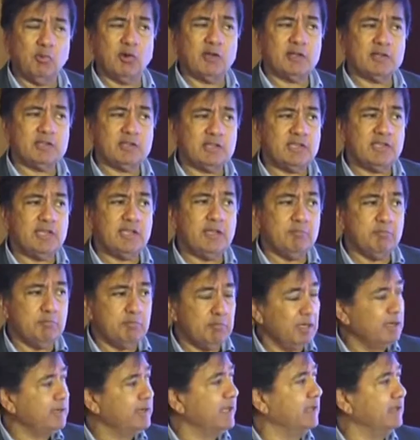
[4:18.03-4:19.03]
team
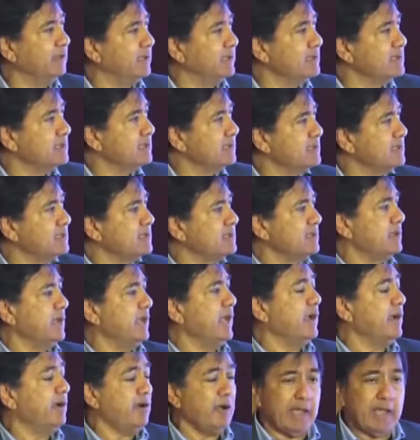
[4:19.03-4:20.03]
building this. This is an
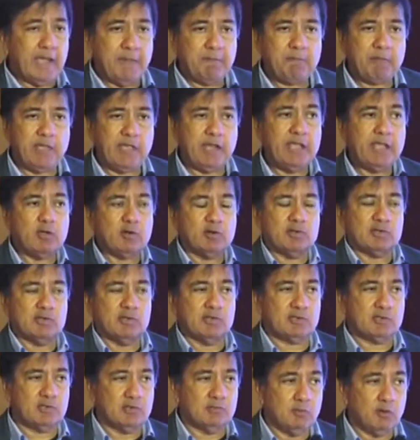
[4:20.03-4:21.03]

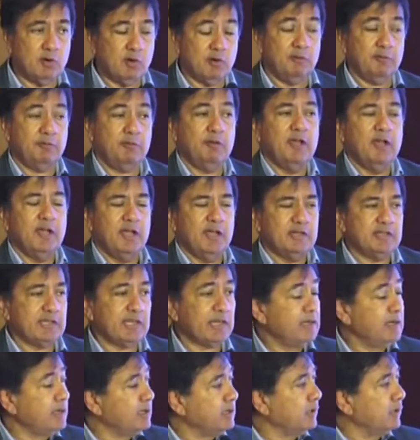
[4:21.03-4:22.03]
ecosystem of
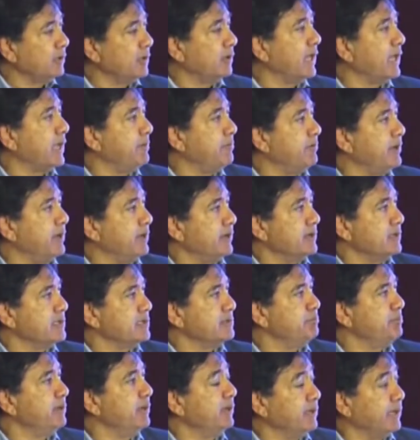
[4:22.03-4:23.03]
technical collaborators
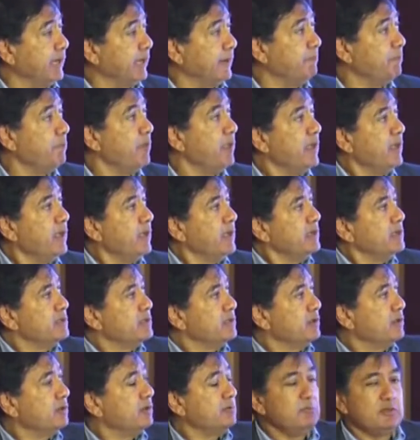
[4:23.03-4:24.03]
building.
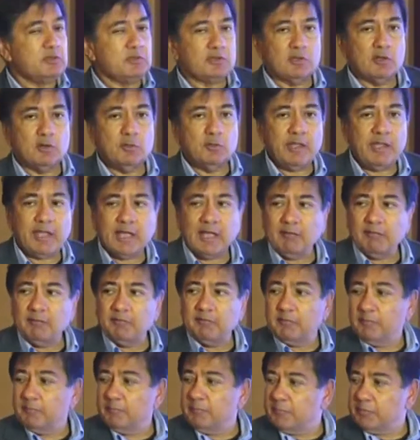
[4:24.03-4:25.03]
So we have
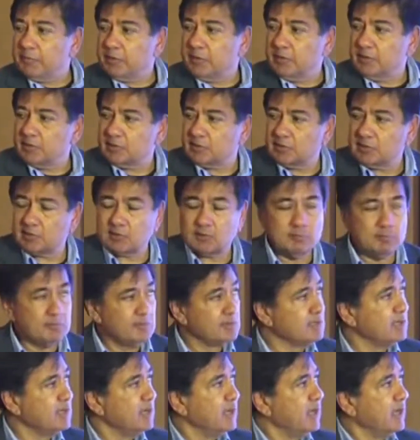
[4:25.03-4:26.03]
systems,
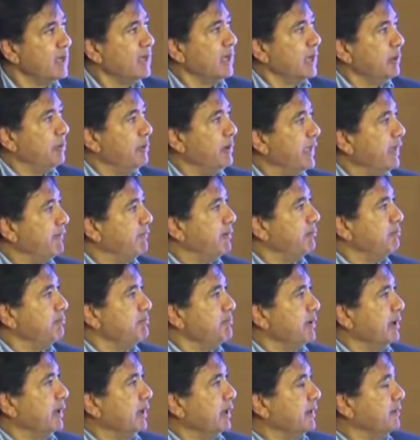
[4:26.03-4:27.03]
we have
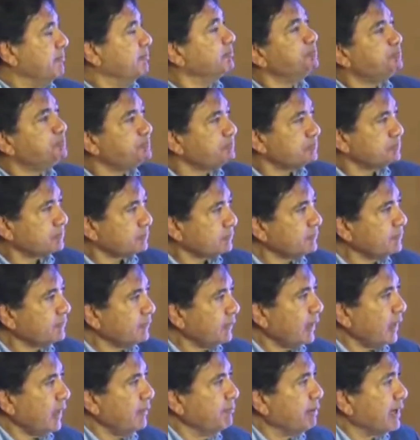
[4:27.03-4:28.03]

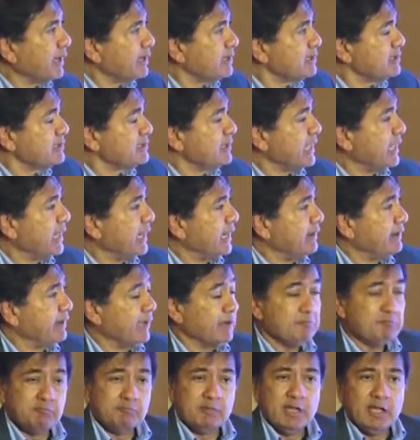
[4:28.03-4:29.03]
partners in that area.
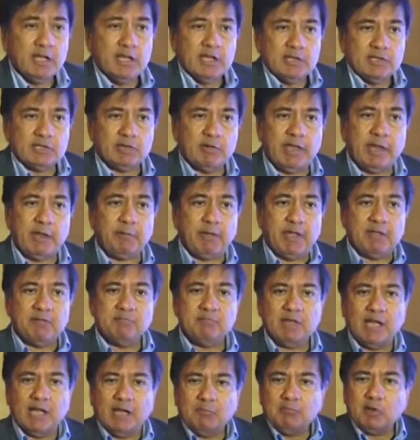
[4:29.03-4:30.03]
So anyway,
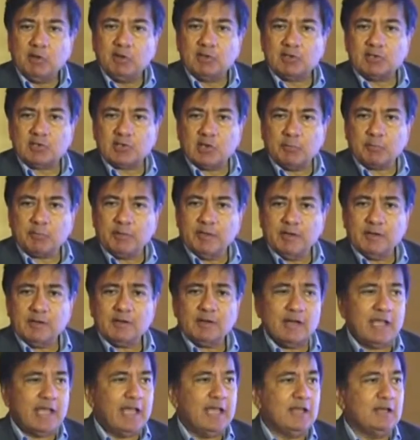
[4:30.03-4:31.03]
I'm going to stop here,
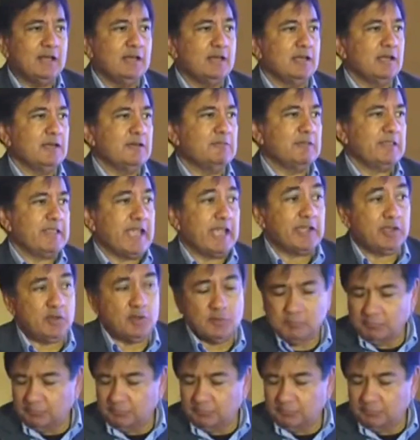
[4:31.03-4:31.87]
and thank you.